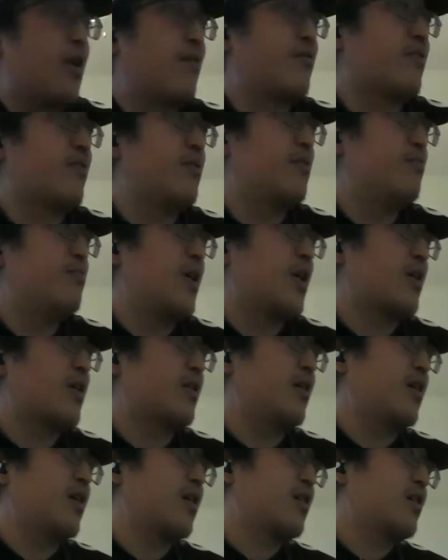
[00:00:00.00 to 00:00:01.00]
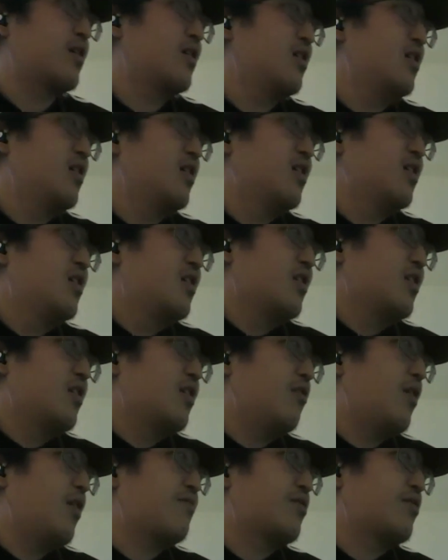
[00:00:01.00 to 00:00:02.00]
have to they would
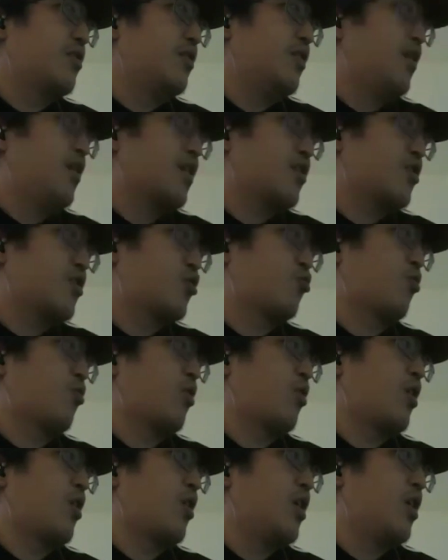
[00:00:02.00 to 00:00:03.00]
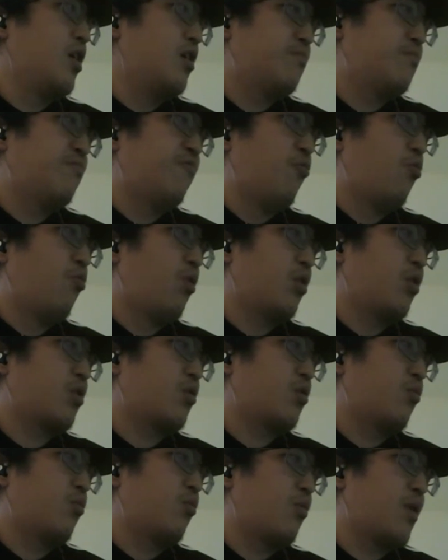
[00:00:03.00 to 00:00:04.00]
have to like trade up for a
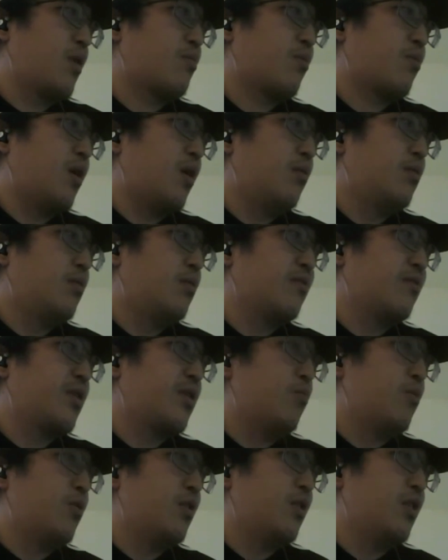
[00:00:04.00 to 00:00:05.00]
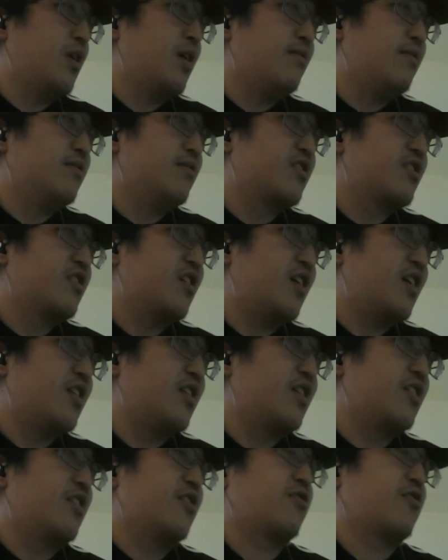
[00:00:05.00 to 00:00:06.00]
quarterback probably if they want Levis, and
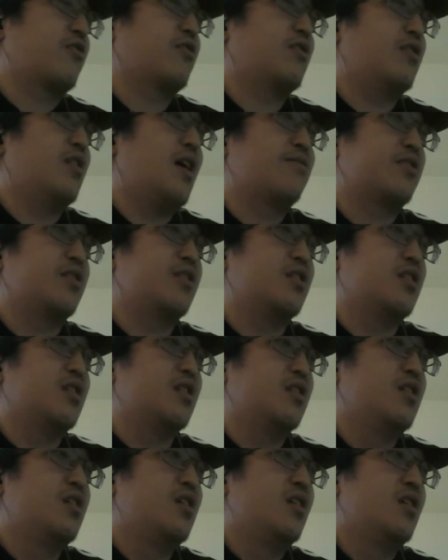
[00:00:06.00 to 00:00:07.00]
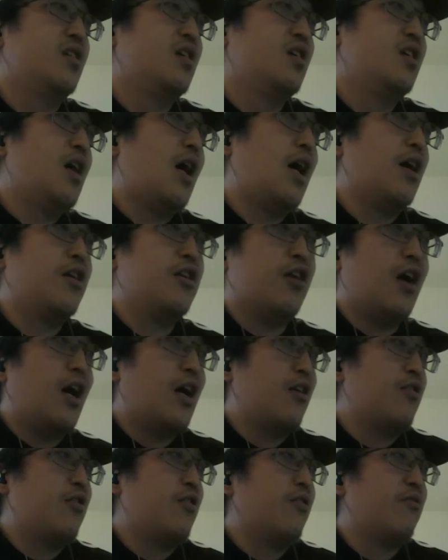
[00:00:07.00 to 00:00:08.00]
then they're gonna have to. I don't know. I
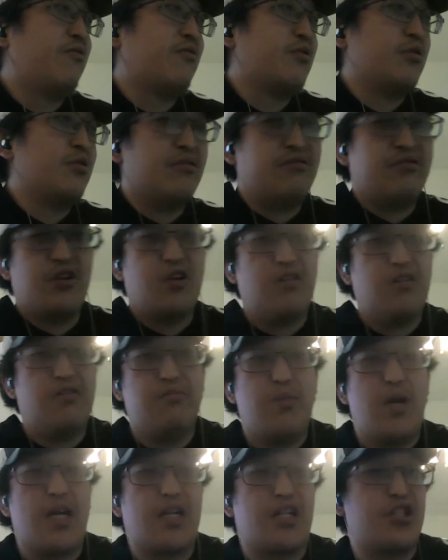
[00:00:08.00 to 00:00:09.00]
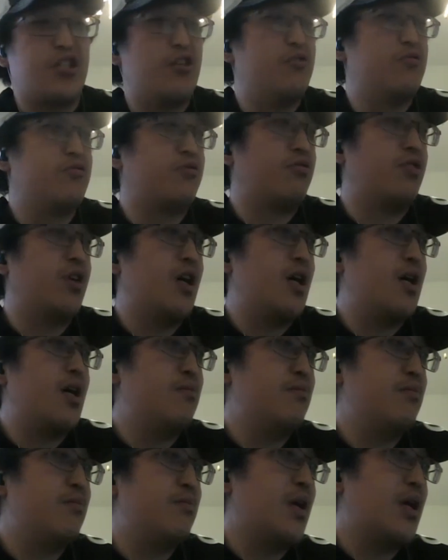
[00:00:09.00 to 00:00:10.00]
don't know if it would involve Mac Jones or not.
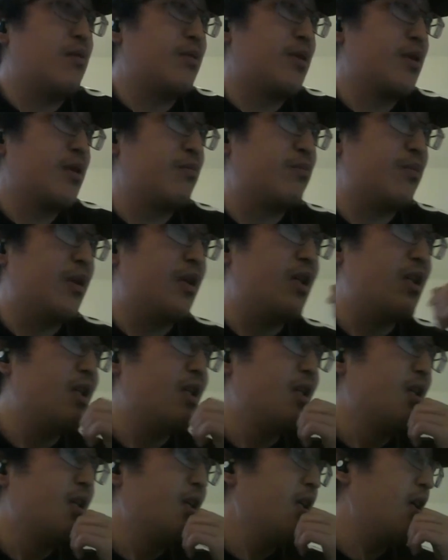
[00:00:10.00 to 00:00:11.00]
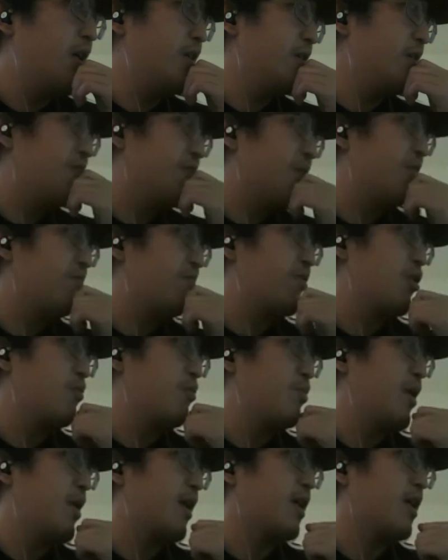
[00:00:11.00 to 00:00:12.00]
Maybe, but if they're
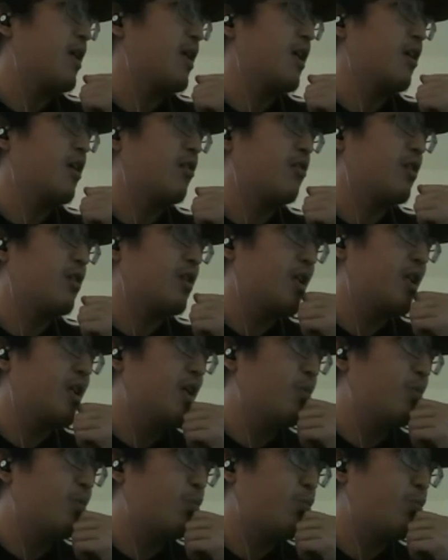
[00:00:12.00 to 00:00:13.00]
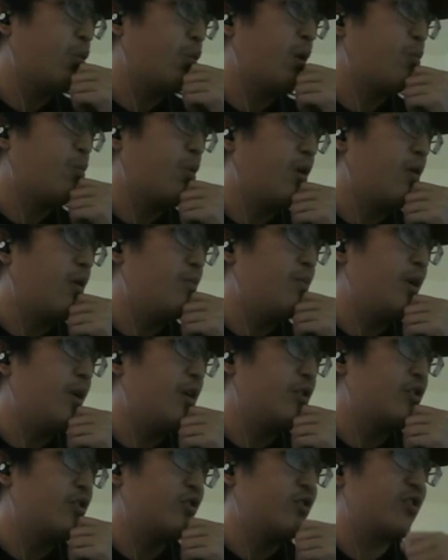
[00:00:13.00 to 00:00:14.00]
picking here, then yeah, Brian
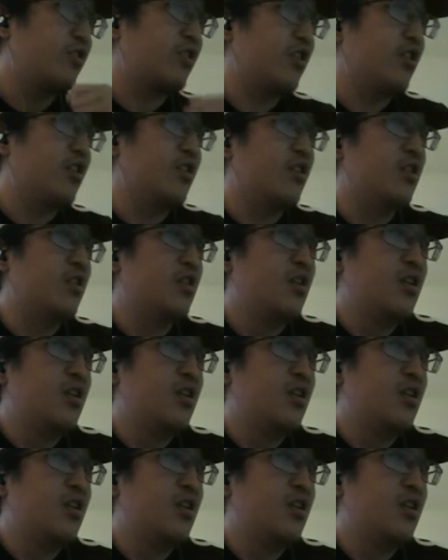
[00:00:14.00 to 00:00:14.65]
Branch is the